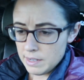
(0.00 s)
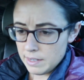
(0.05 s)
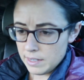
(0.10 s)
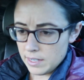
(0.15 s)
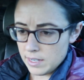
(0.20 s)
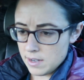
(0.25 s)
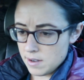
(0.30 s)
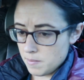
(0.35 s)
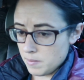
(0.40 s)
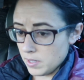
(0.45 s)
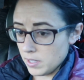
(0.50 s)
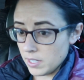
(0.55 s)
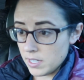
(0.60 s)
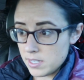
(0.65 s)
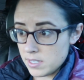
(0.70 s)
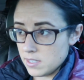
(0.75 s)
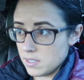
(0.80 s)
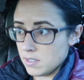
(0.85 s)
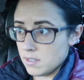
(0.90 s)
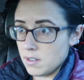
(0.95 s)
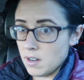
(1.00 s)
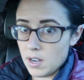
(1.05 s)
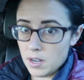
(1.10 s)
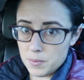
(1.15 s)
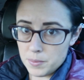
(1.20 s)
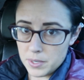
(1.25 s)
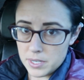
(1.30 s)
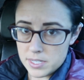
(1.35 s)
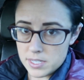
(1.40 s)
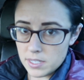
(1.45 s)
um, at least
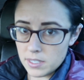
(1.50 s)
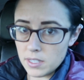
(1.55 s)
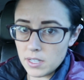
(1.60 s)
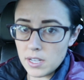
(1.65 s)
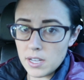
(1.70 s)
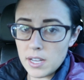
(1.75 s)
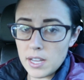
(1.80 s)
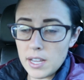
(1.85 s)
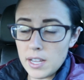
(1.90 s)
not recently,